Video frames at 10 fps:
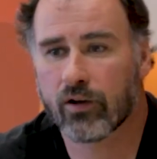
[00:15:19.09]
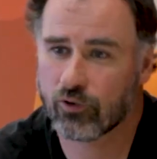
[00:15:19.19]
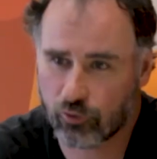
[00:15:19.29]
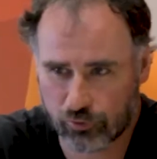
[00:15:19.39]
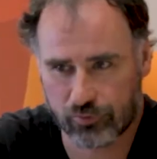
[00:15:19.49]
And
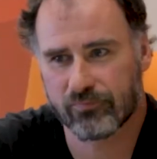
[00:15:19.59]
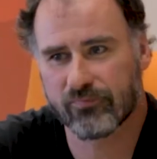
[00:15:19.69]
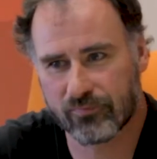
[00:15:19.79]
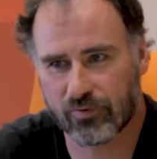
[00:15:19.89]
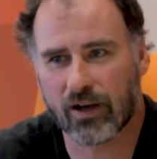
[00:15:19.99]
of course,
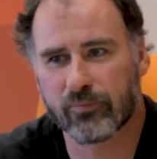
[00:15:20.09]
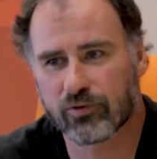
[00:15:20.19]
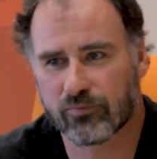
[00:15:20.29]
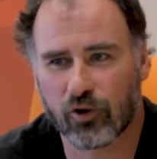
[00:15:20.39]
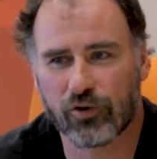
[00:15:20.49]

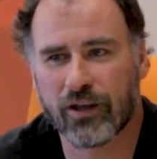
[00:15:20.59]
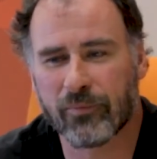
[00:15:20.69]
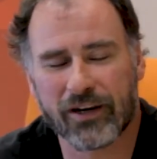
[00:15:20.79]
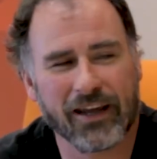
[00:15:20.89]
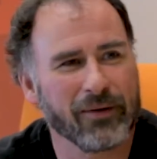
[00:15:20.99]
perhaps not
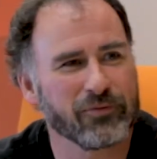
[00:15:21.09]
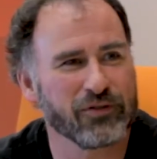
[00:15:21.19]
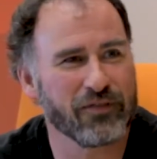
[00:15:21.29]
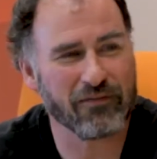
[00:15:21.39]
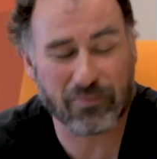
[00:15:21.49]
naming names,
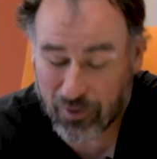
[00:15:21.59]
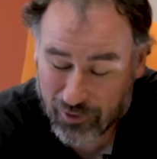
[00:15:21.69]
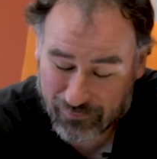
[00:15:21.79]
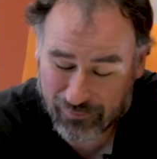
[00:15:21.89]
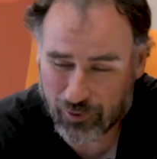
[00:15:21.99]
the very
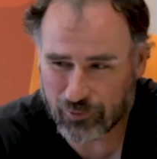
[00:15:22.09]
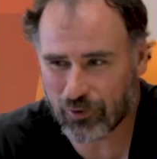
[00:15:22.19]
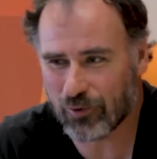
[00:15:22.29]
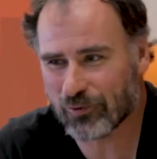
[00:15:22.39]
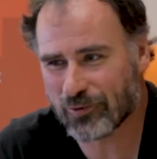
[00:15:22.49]
poor reviews
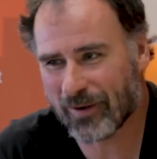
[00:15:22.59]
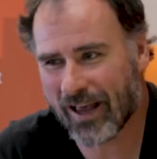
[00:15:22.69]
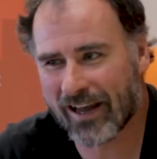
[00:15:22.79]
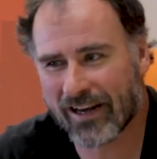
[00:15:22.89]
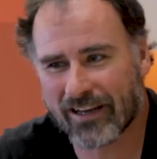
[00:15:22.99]
could also be
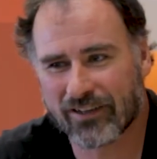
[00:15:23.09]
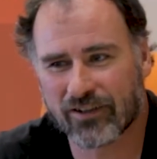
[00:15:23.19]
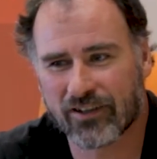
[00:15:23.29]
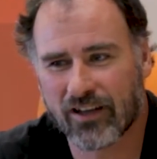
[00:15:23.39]
highlighted